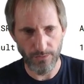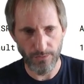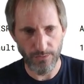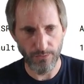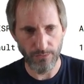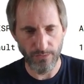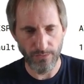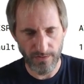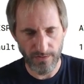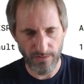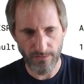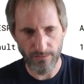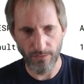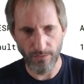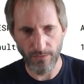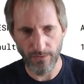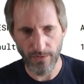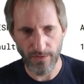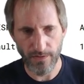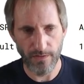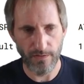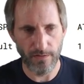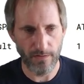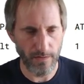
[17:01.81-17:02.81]
to restore
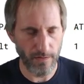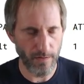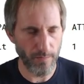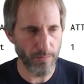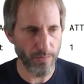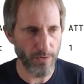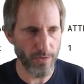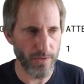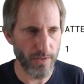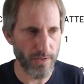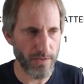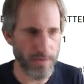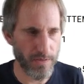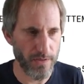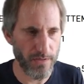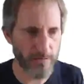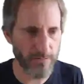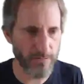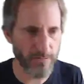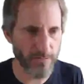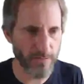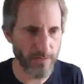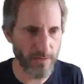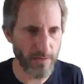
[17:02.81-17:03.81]
it in, in the pod I
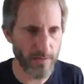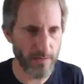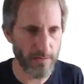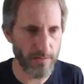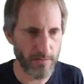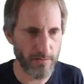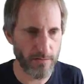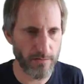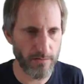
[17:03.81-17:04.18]
just created.